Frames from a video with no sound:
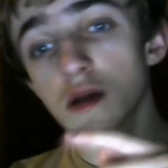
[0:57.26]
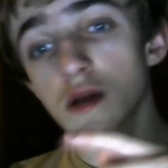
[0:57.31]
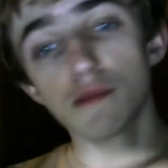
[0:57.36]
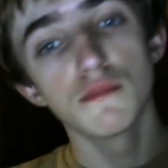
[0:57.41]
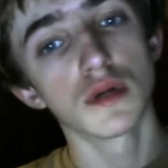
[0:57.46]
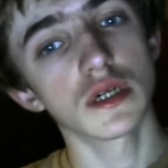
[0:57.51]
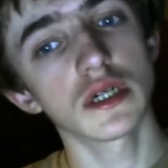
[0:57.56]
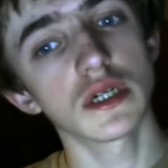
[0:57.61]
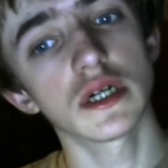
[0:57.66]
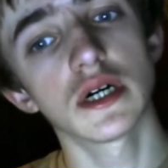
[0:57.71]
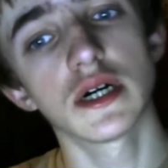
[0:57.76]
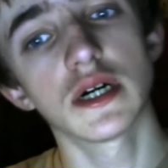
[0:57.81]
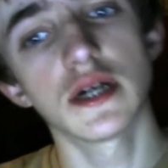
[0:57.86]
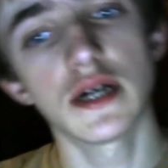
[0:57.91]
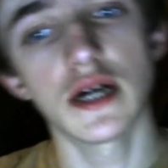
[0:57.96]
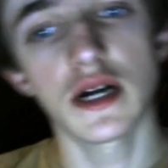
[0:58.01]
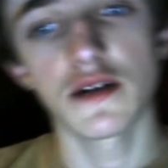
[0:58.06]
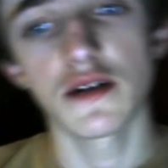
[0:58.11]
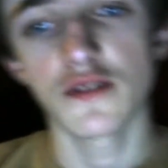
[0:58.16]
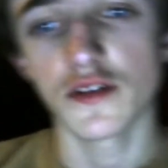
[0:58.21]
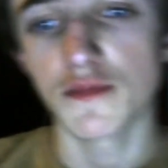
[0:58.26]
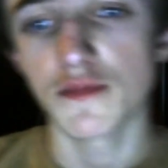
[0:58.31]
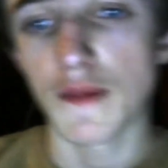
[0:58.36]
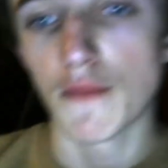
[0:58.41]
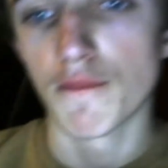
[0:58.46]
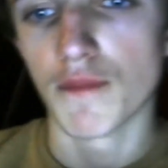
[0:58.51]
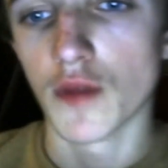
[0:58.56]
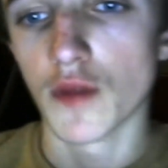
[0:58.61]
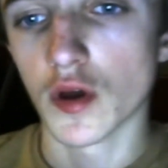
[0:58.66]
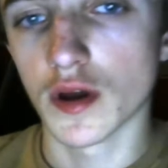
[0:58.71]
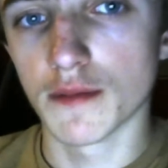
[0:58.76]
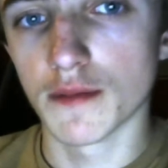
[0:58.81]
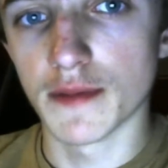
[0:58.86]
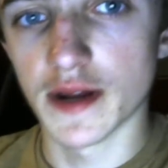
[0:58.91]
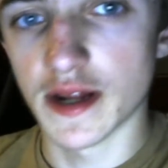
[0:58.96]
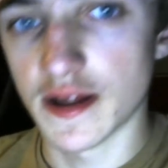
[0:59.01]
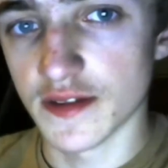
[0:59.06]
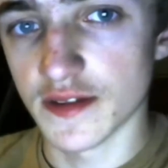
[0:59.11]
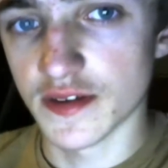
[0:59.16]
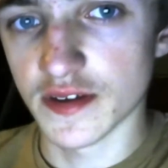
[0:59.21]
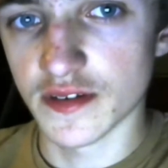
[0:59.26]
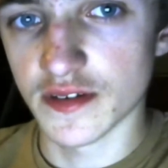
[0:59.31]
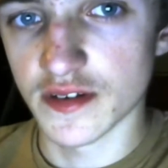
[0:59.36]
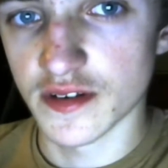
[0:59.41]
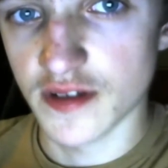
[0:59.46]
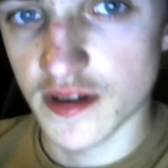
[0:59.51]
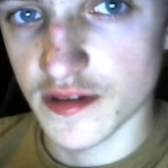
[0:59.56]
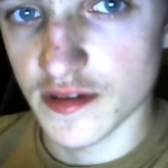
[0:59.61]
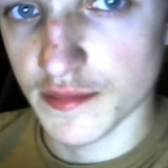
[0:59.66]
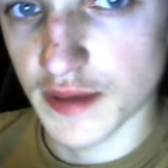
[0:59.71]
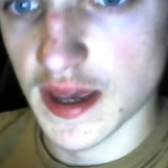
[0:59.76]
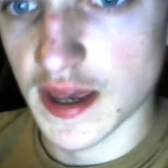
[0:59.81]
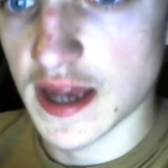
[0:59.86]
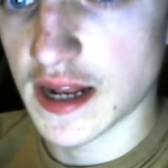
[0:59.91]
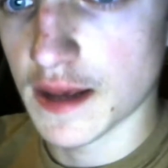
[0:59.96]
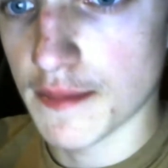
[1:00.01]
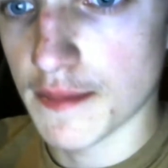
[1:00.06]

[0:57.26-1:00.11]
But uh, I've just been looking at my analytics and it says I'm gaining